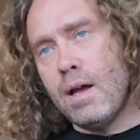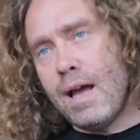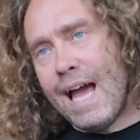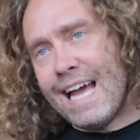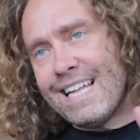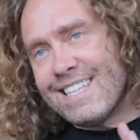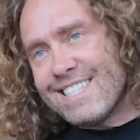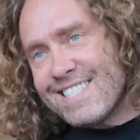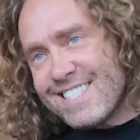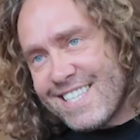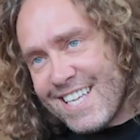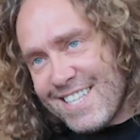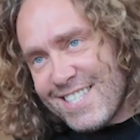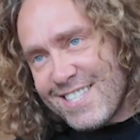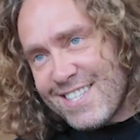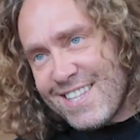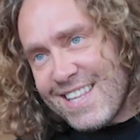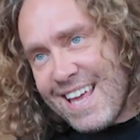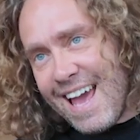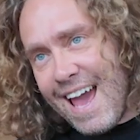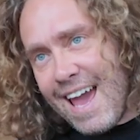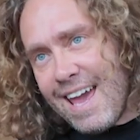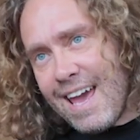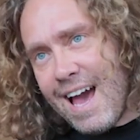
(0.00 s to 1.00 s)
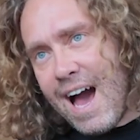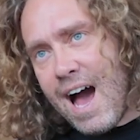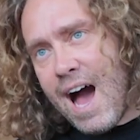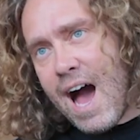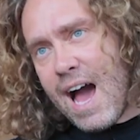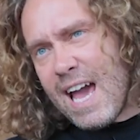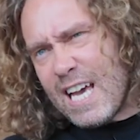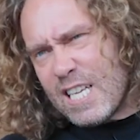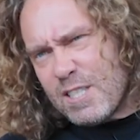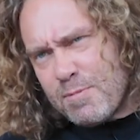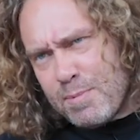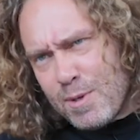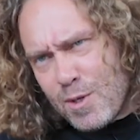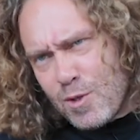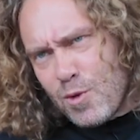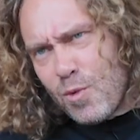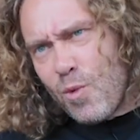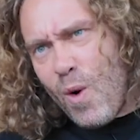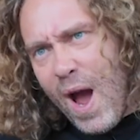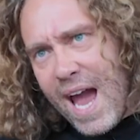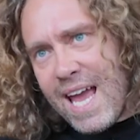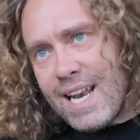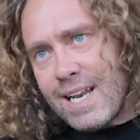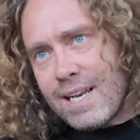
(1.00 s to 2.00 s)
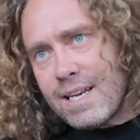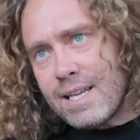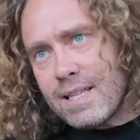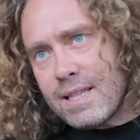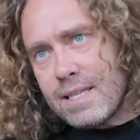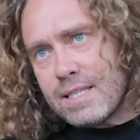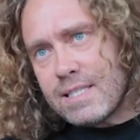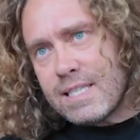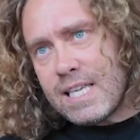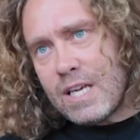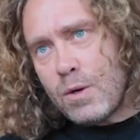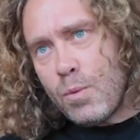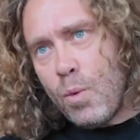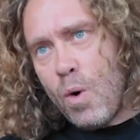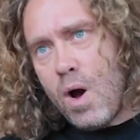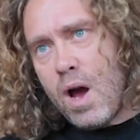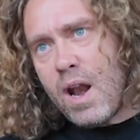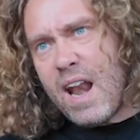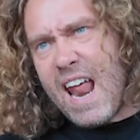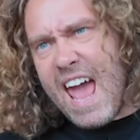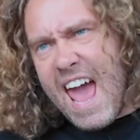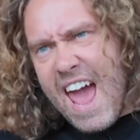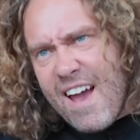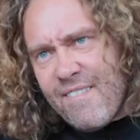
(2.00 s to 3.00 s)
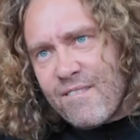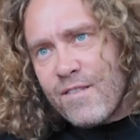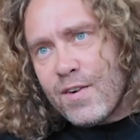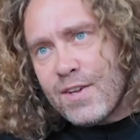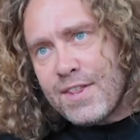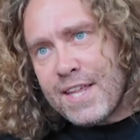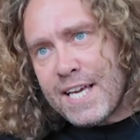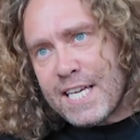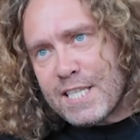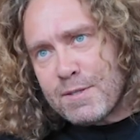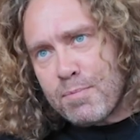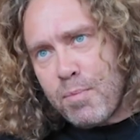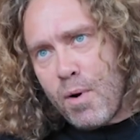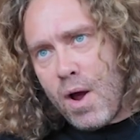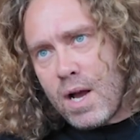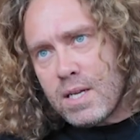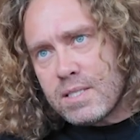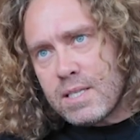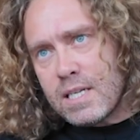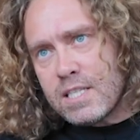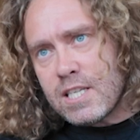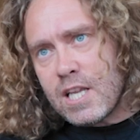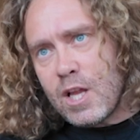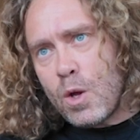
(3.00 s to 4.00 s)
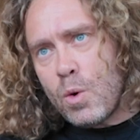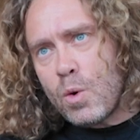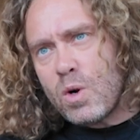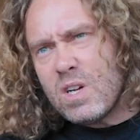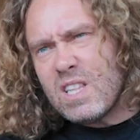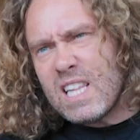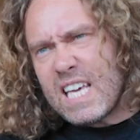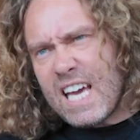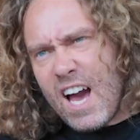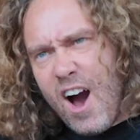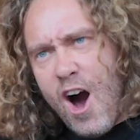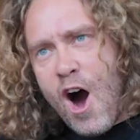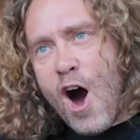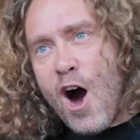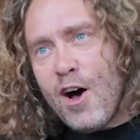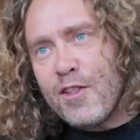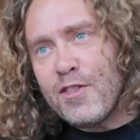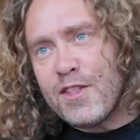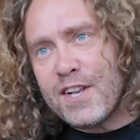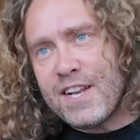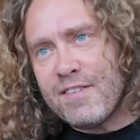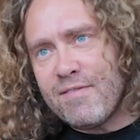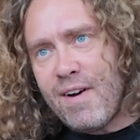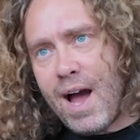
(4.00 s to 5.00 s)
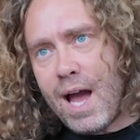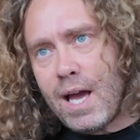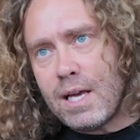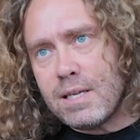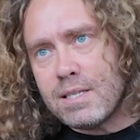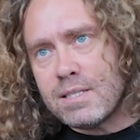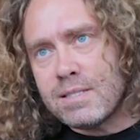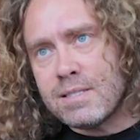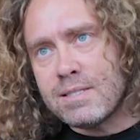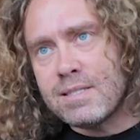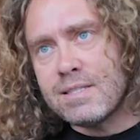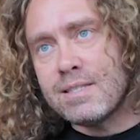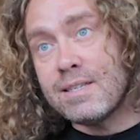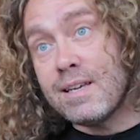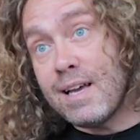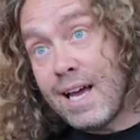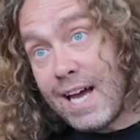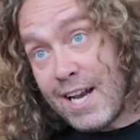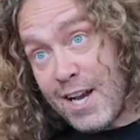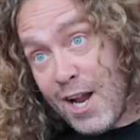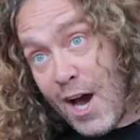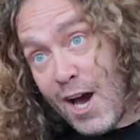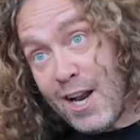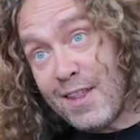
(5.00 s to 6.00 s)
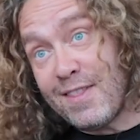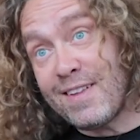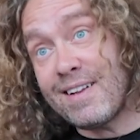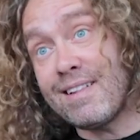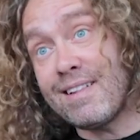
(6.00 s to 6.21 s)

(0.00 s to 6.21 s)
And since the AI is built right into the C1, everything is processed locally on the device and not in the